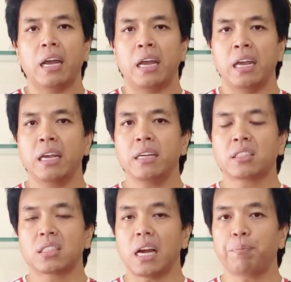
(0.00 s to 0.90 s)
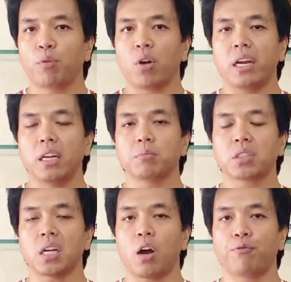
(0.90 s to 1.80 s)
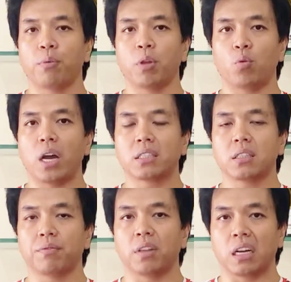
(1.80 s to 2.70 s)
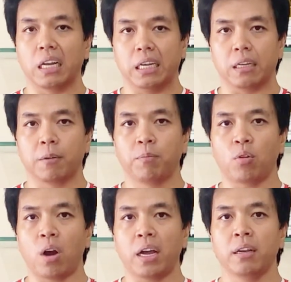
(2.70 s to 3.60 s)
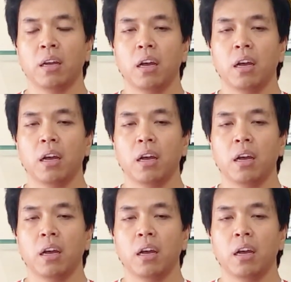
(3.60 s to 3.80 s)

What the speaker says: he separates himself from the rest of the league, right?